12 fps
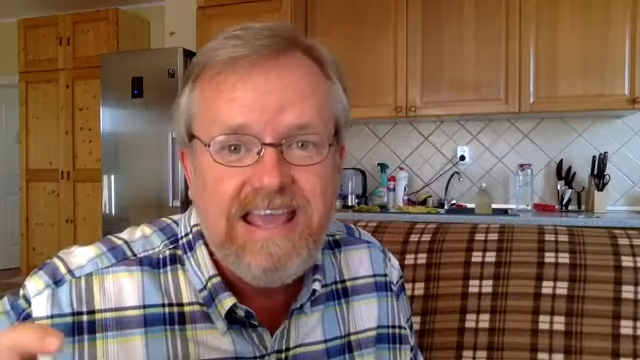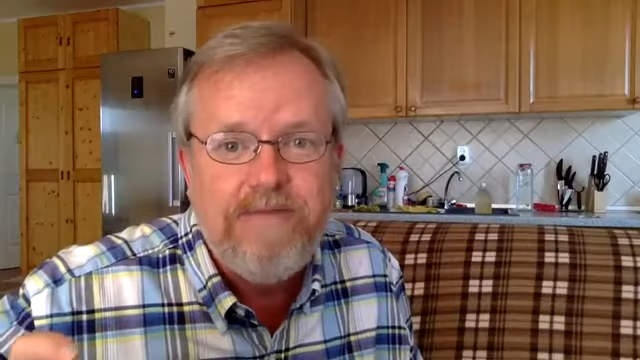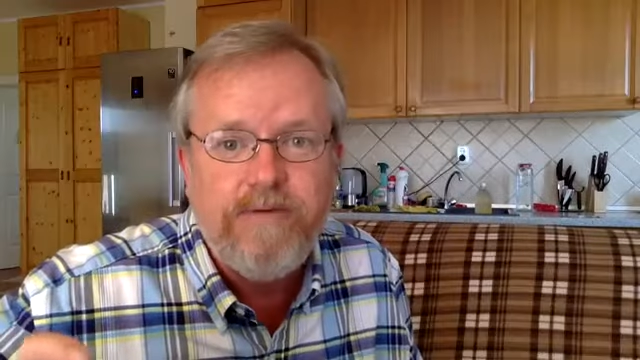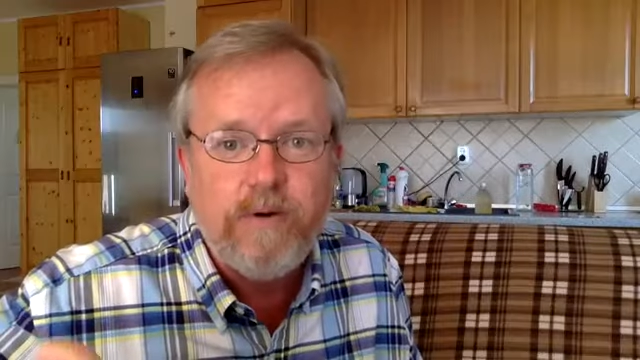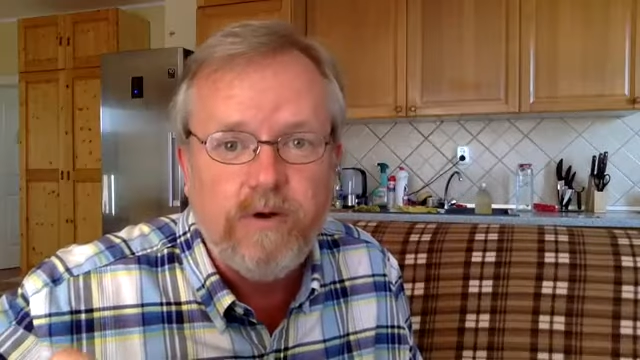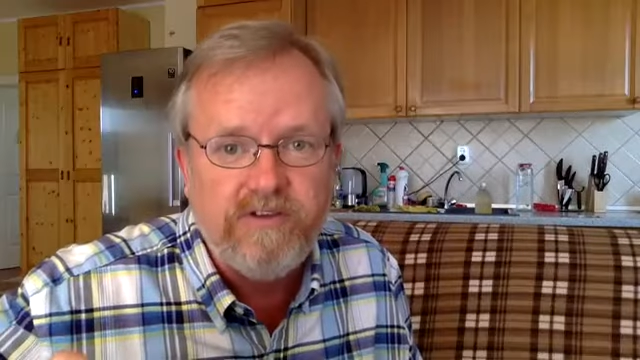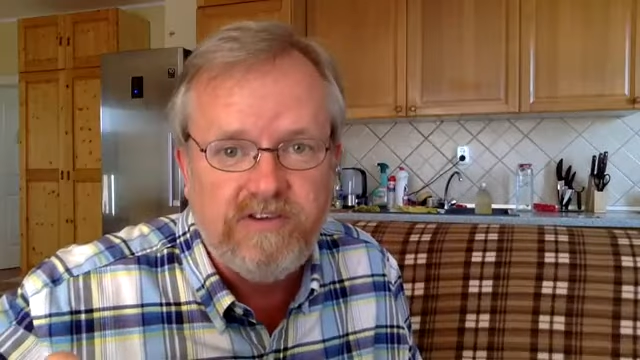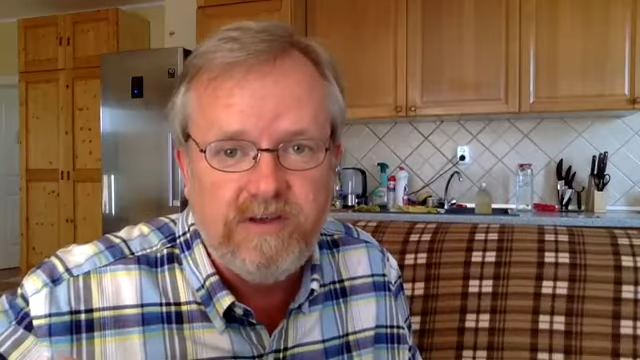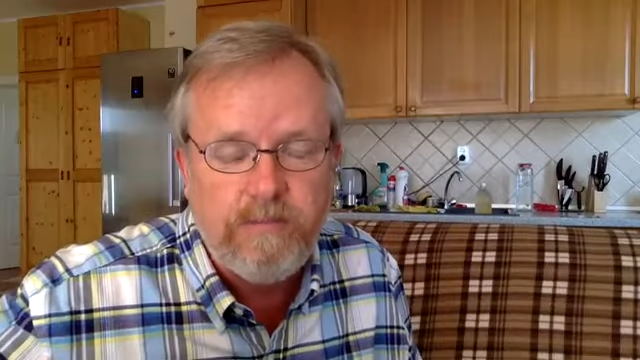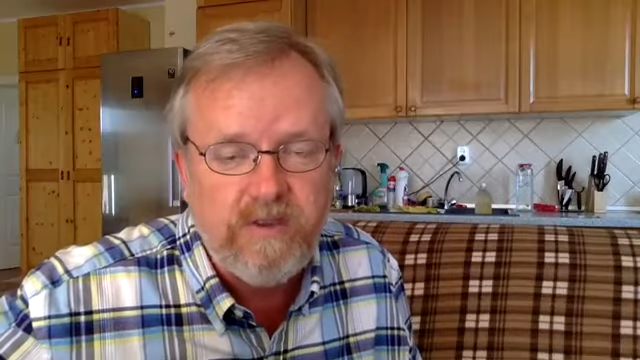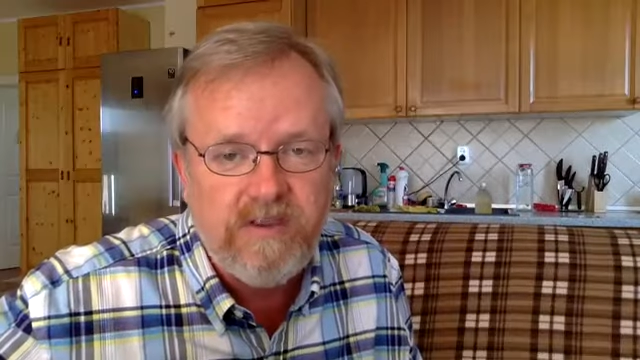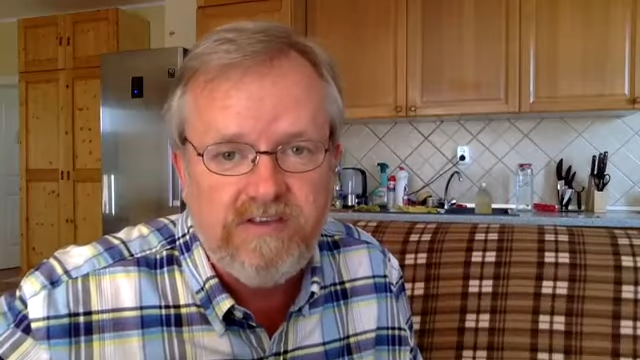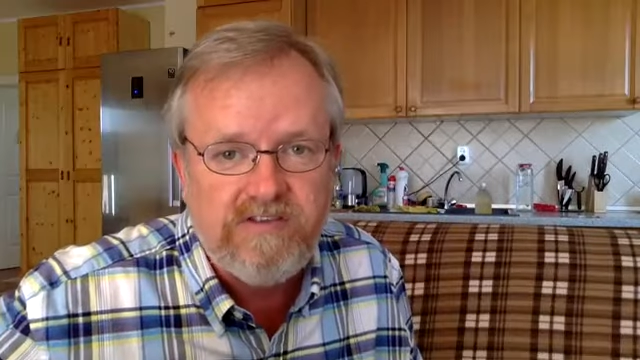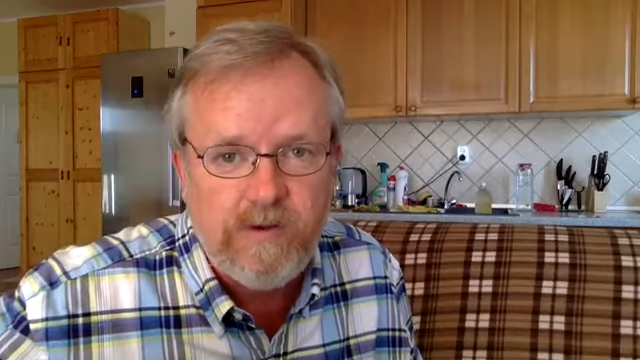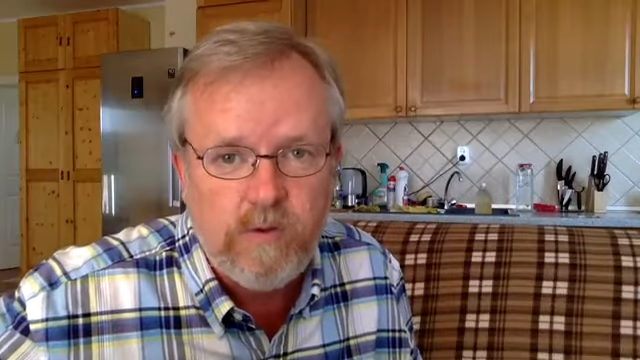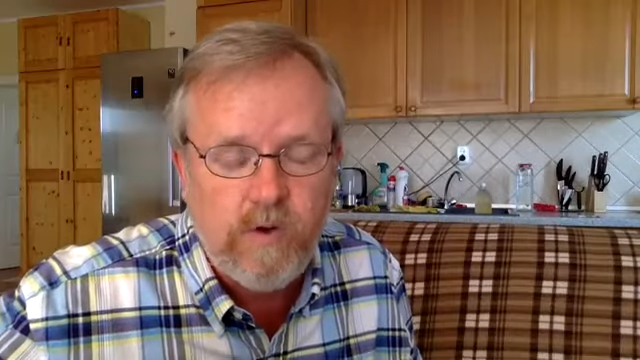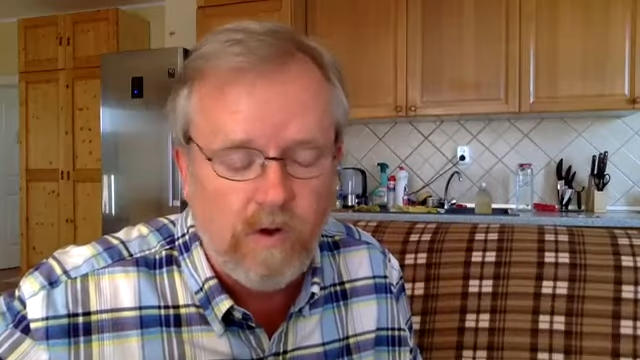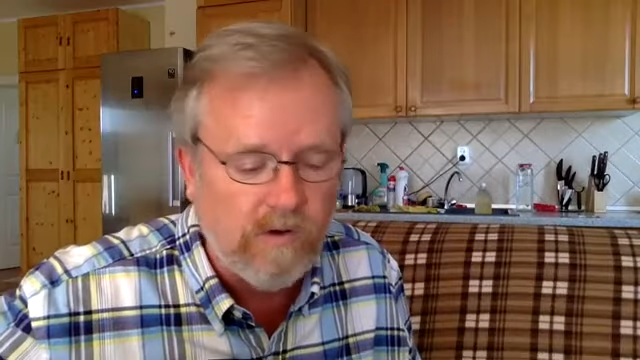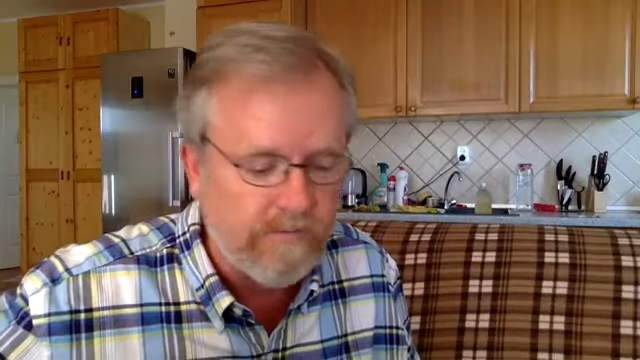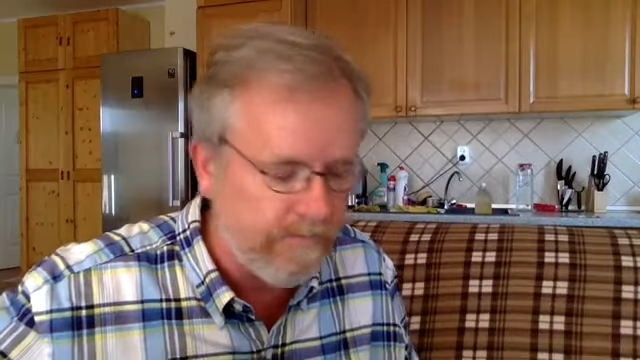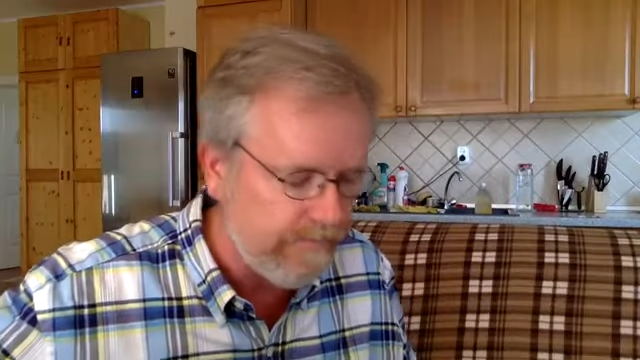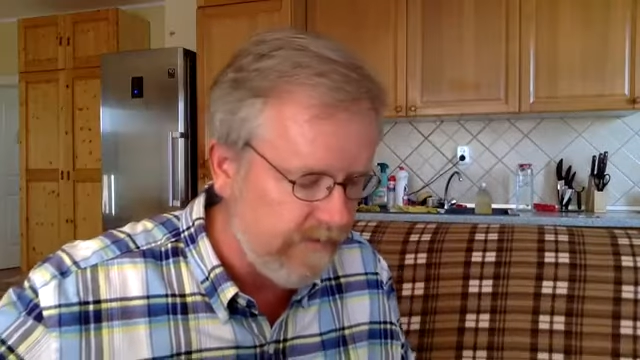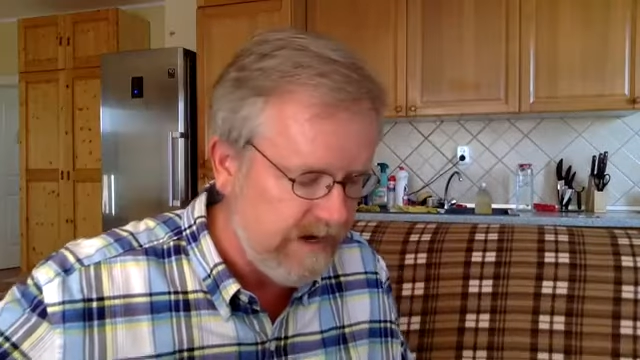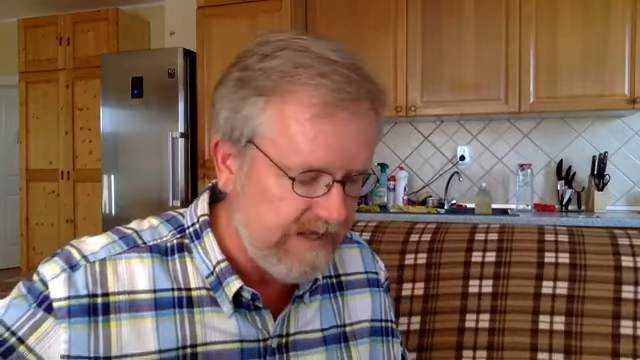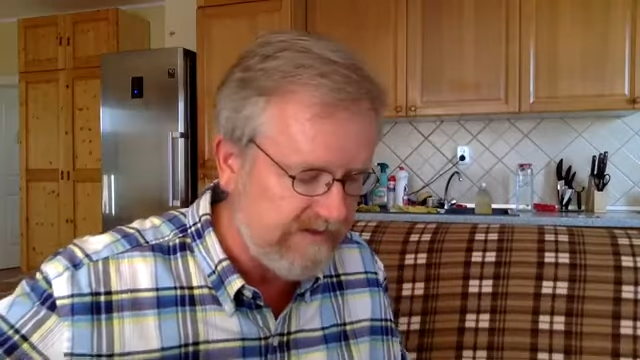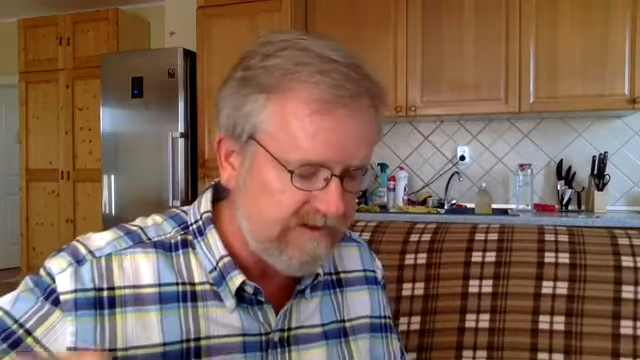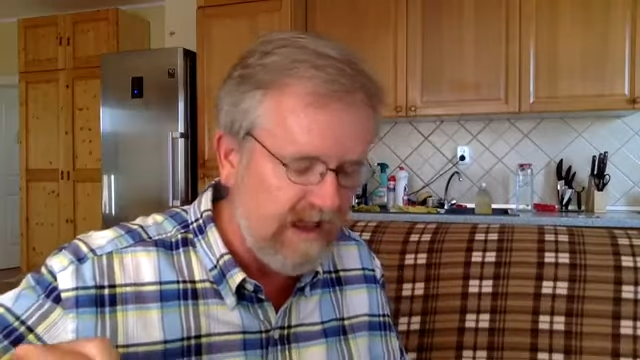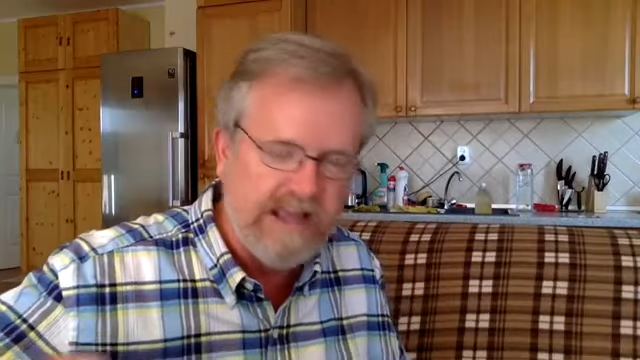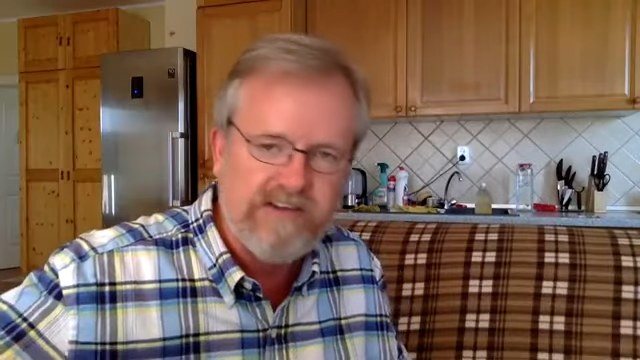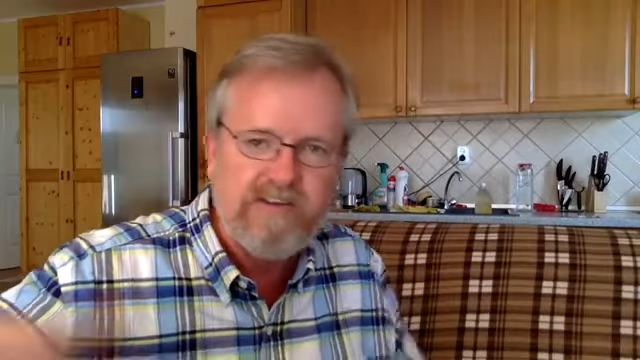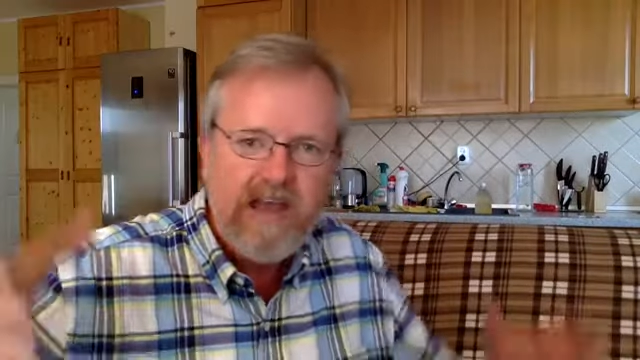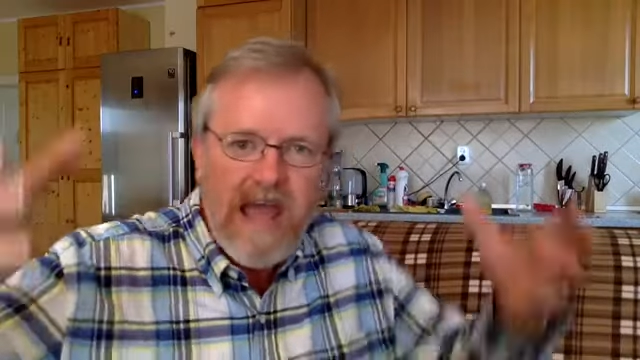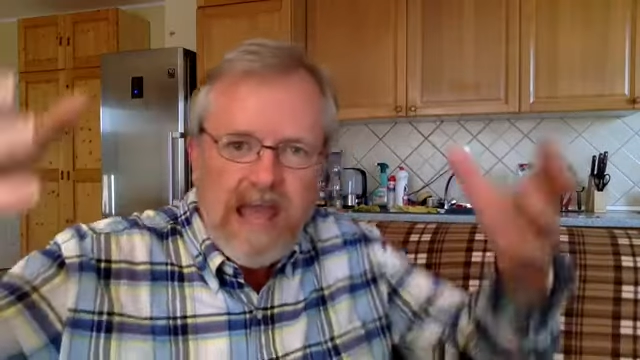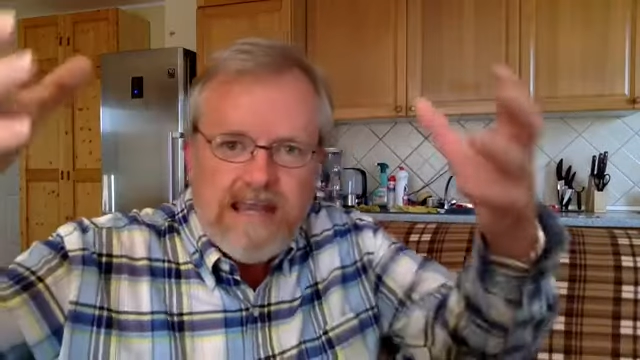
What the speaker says: even on some of these so-called free sites.